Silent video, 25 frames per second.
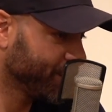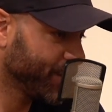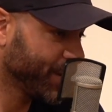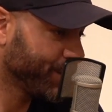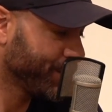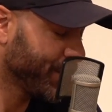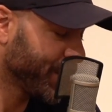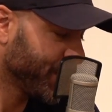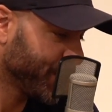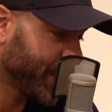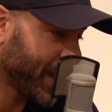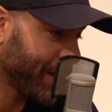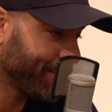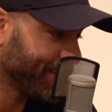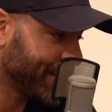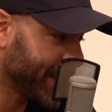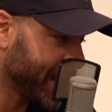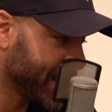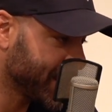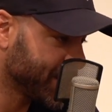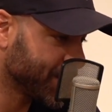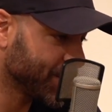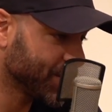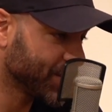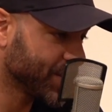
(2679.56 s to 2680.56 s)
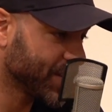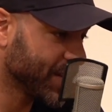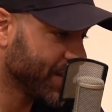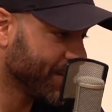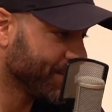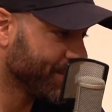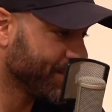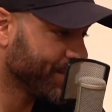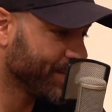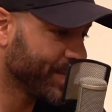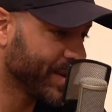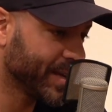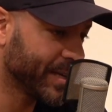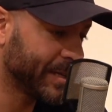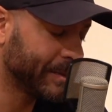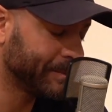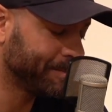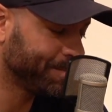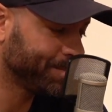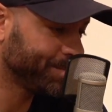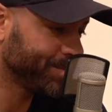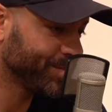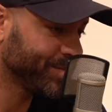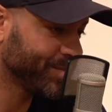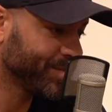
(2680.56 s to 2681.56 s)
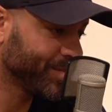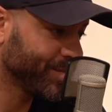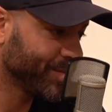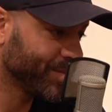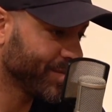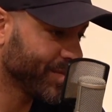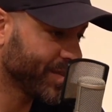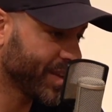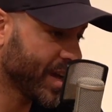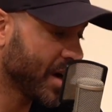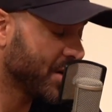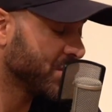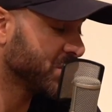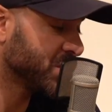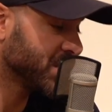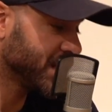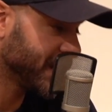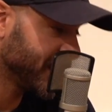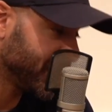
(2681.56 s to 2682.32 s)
we built that relationship, but coaching